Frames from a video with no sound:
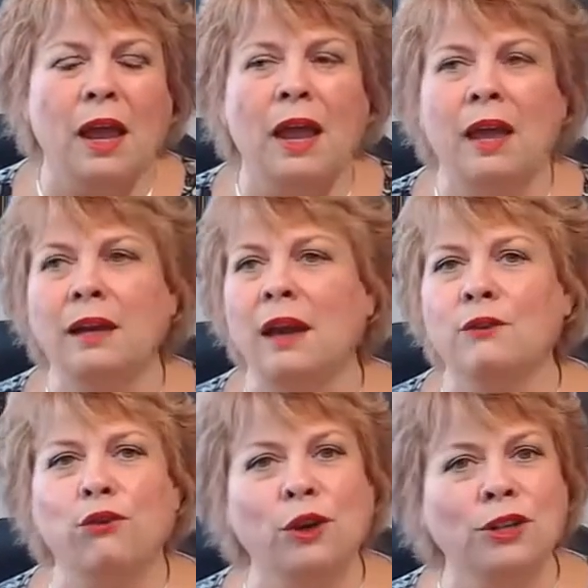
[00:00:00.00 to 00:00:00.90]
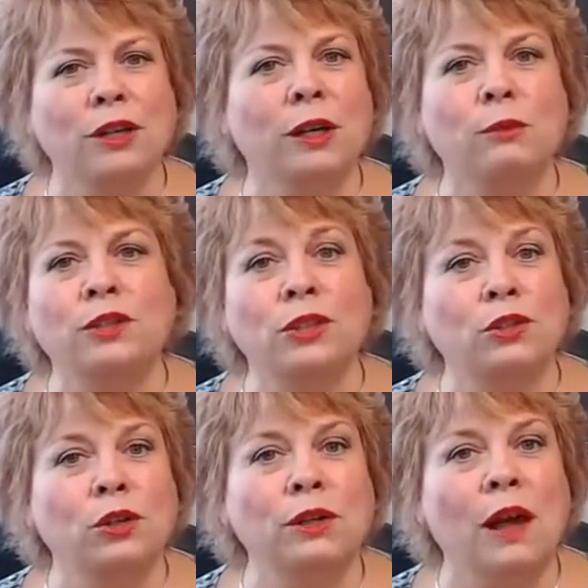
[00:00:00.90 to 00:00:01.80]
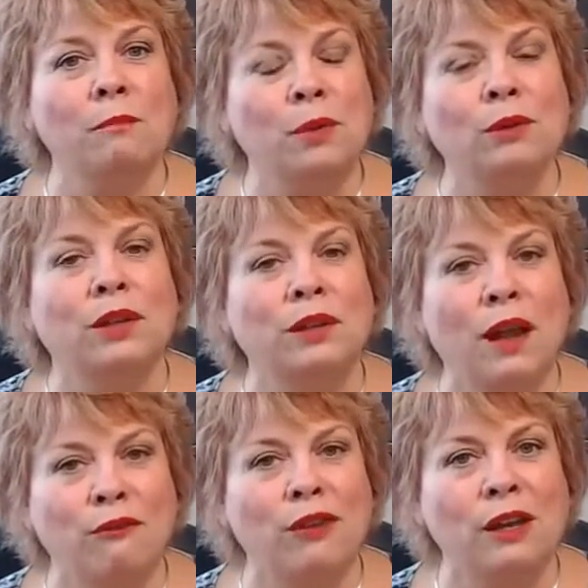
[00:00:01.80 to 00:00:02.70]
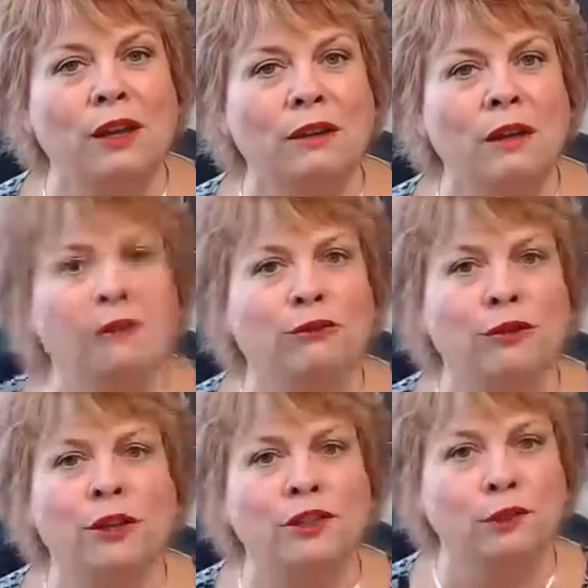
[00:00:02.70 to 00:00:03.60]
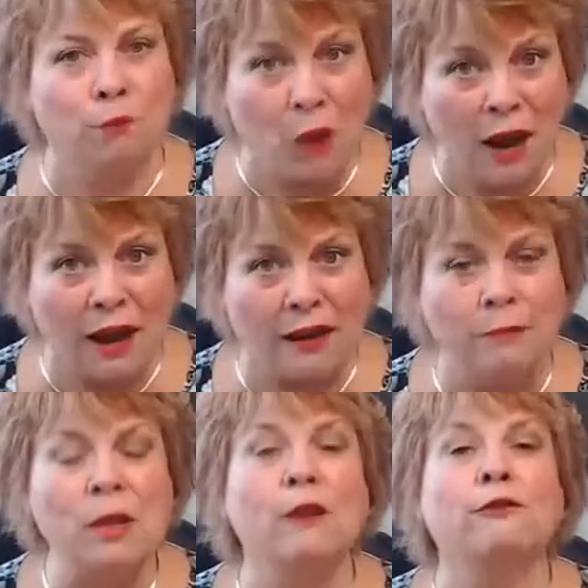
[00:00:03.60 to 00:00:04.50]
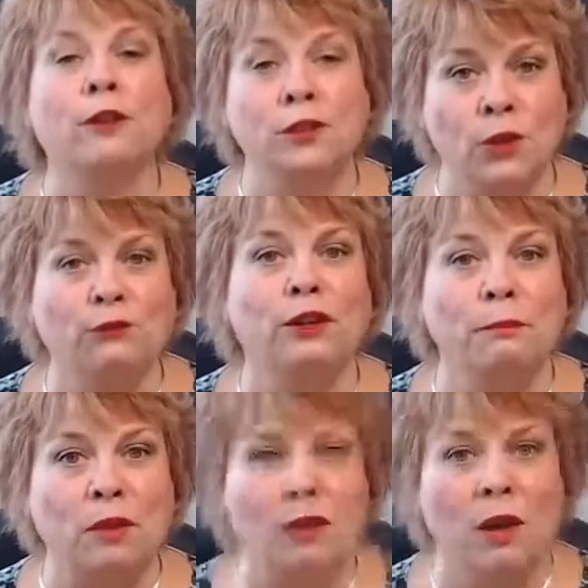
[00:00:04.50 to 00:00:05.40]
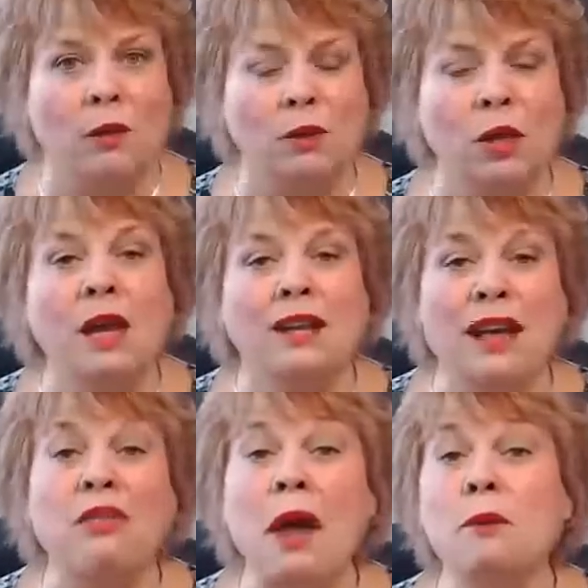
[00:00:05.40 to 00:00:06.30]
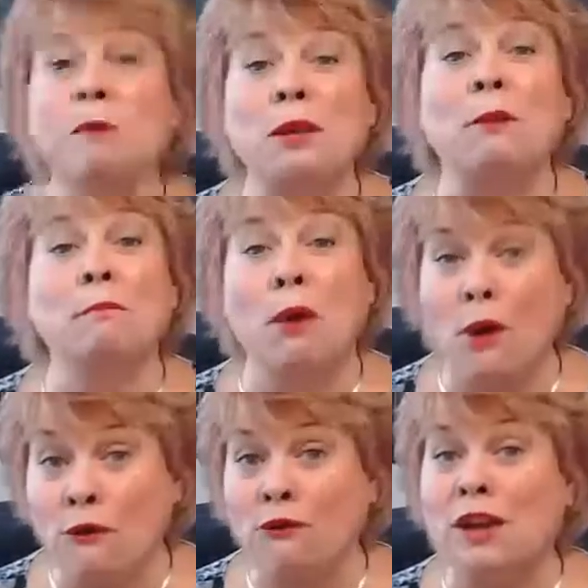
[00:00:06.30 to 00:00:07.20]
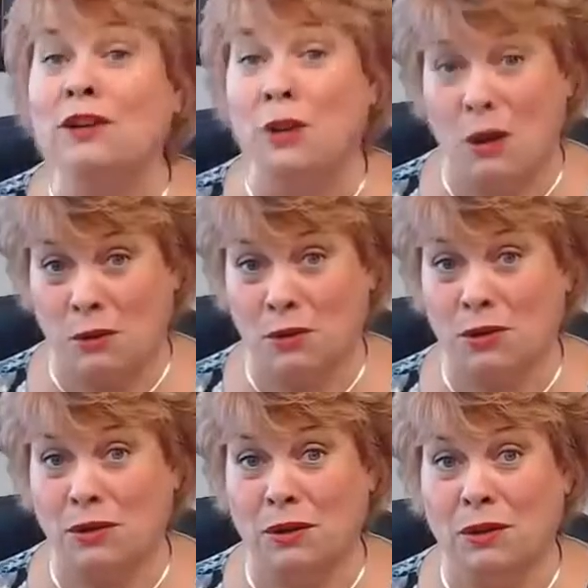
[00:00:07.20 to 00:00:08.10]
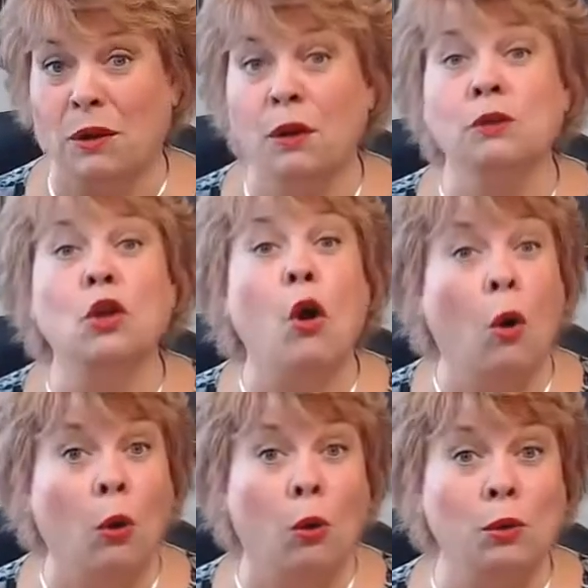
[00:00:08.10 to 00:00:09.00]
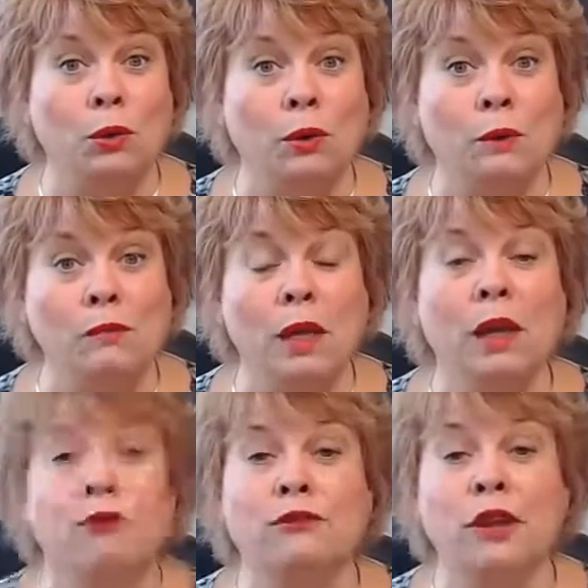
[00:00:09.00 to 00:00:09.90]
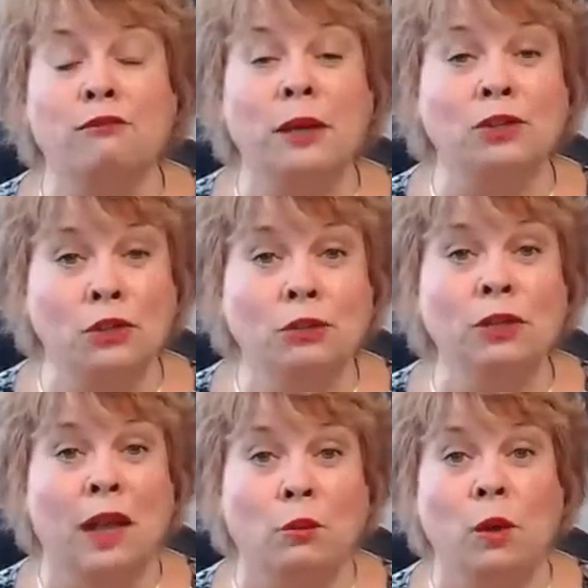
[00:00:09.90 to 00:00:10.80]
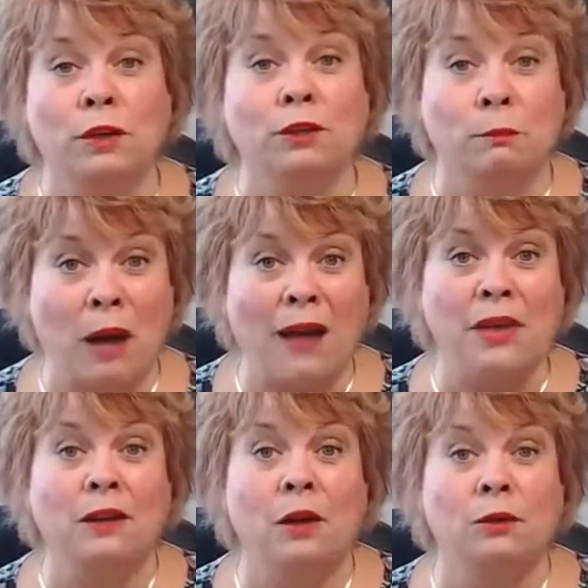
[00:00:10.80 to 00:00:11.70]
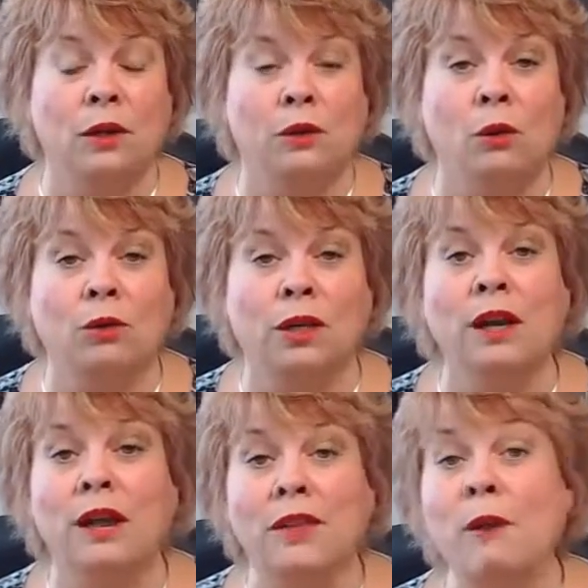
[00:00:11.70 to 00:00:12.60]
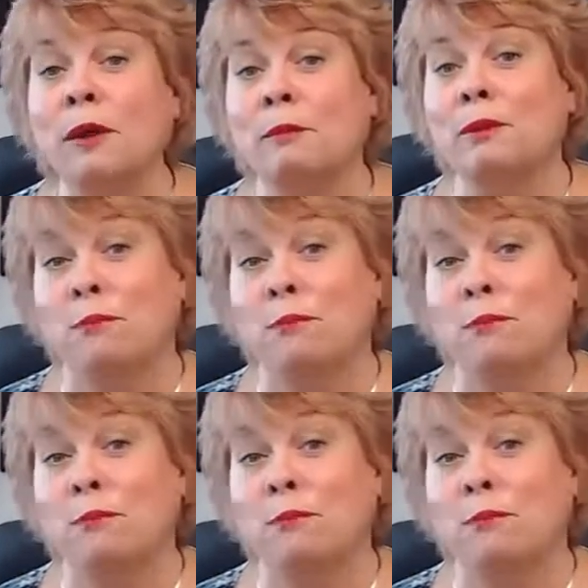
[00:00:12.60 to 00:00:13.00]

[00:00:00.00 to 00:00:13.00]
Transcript: And unfortunately, we just could not build enough in for a spread for us to flip the note. Now, that would have been a perfect note to hold. if my student had wanted to buy that note and hold it, that would have been